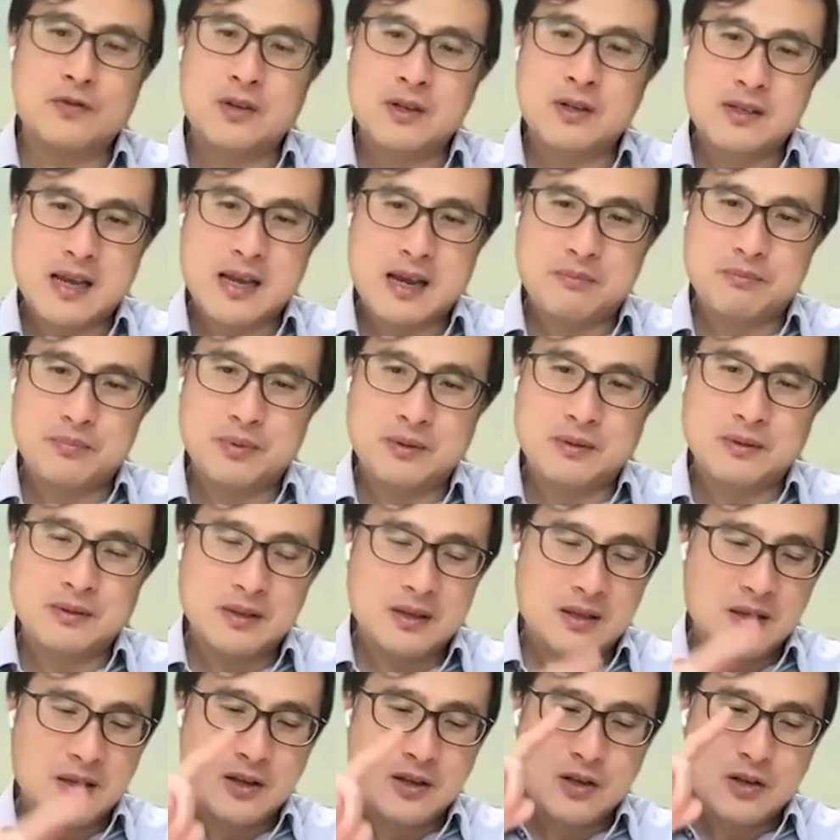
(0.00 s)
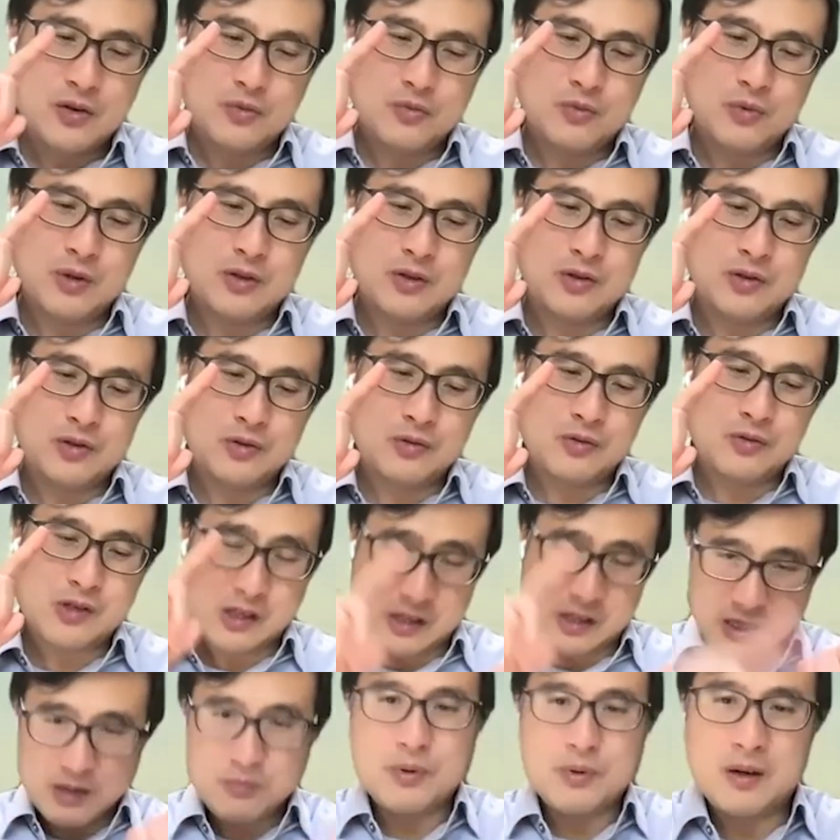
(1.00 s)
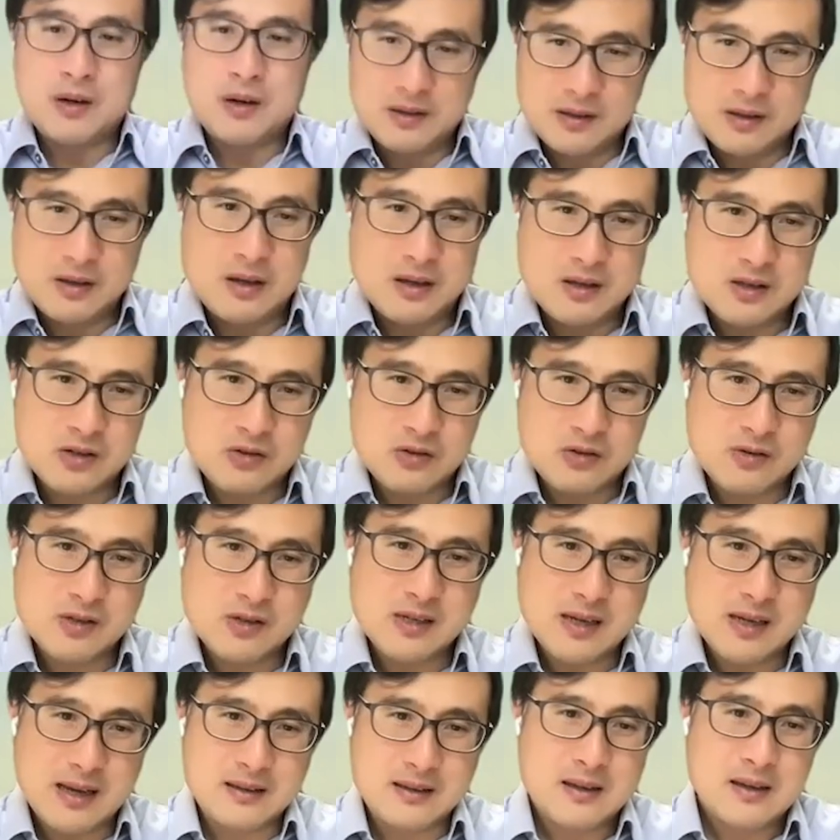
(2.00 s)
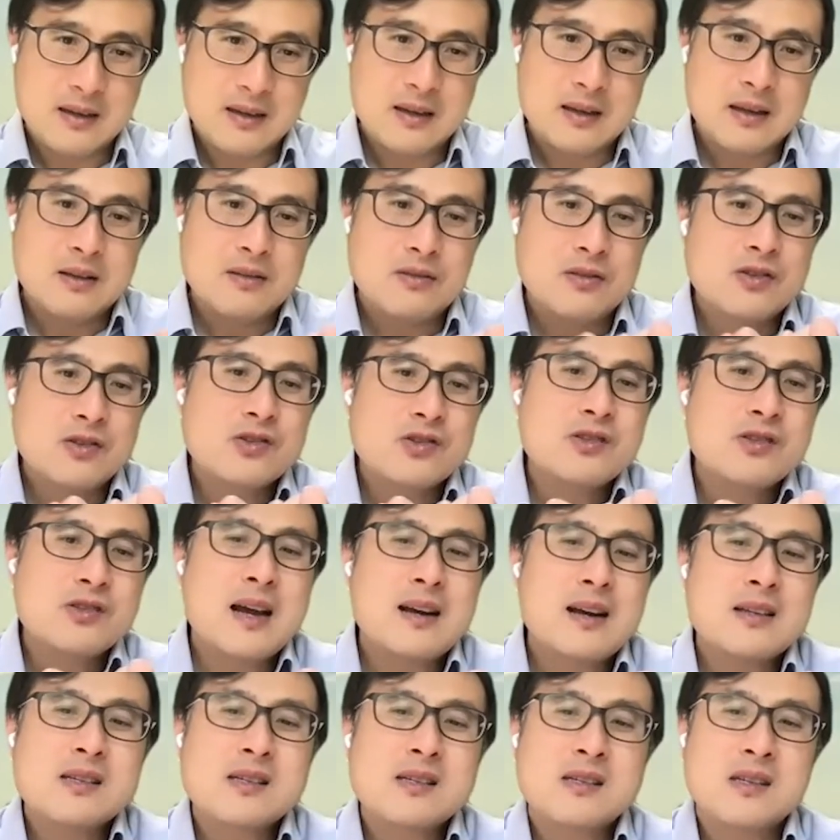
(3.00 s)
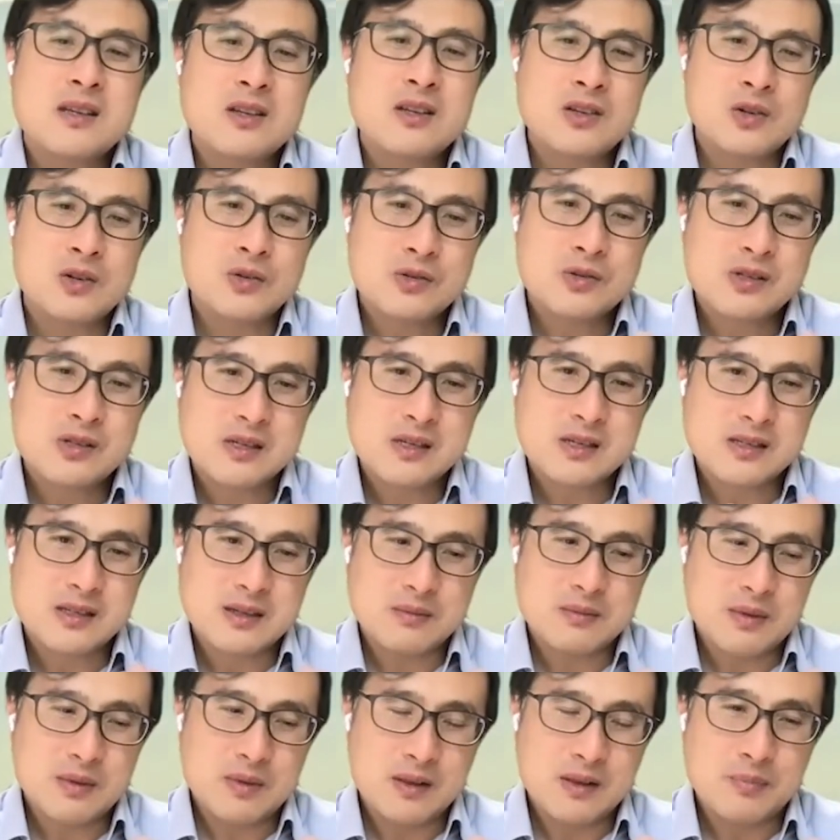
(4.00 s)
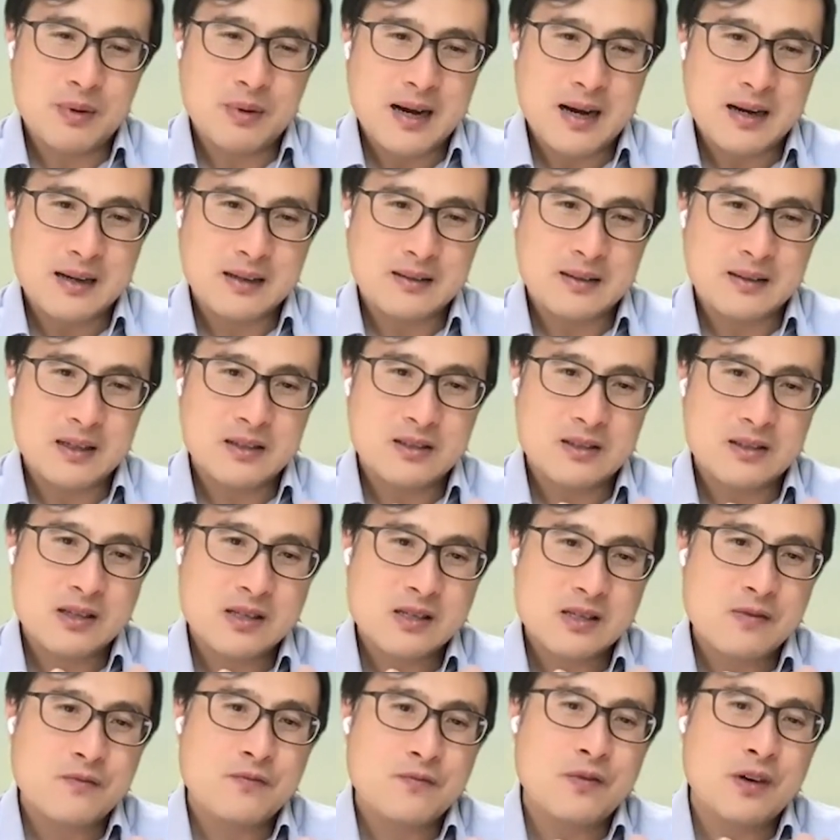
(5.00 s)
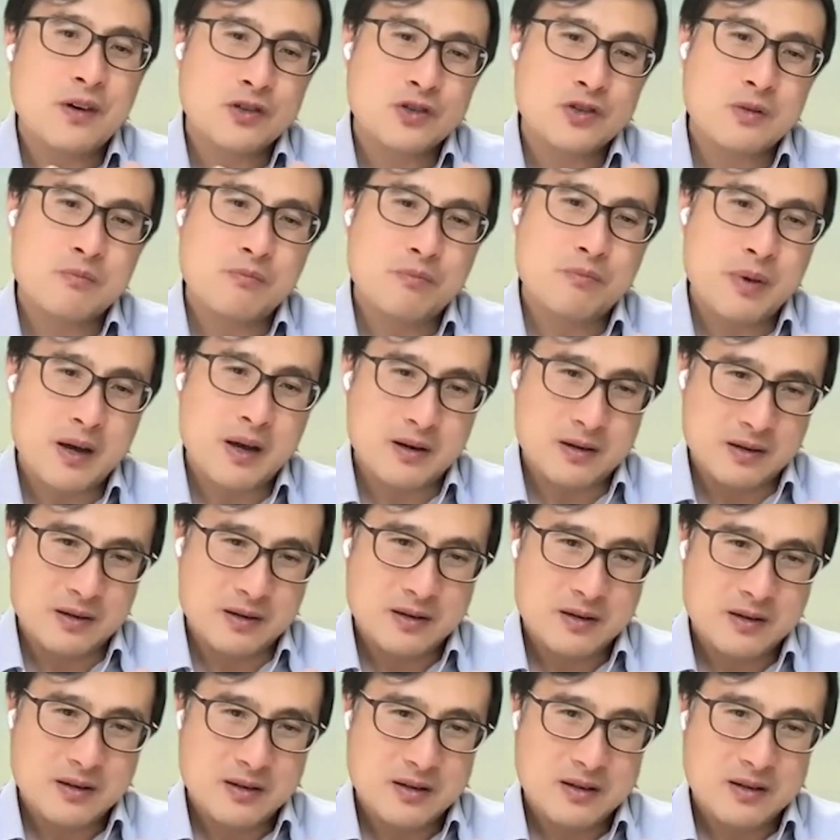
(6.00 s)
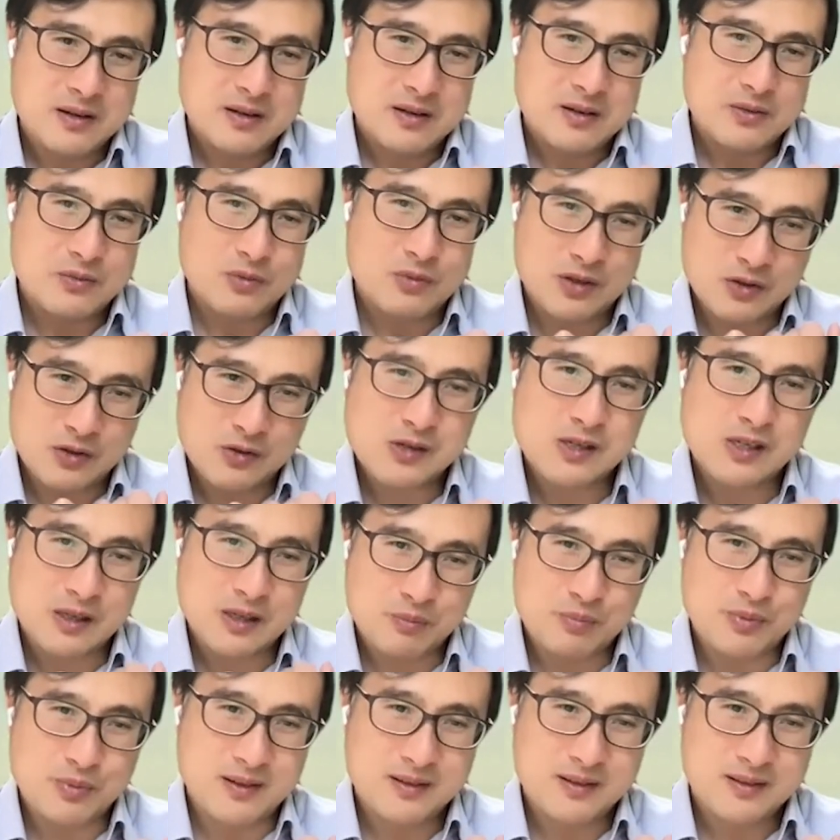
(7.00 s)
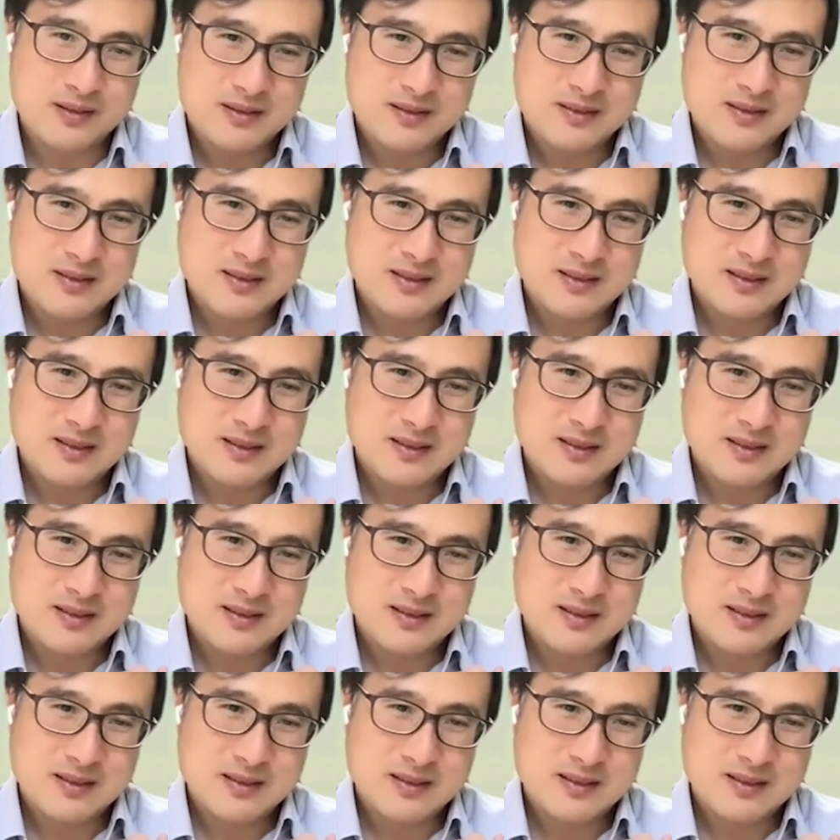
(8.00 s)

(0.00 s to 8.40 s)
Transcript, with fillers: For example, when you sleep well, as you said, there's not a single system in the body that doesn't function better when you sleep well.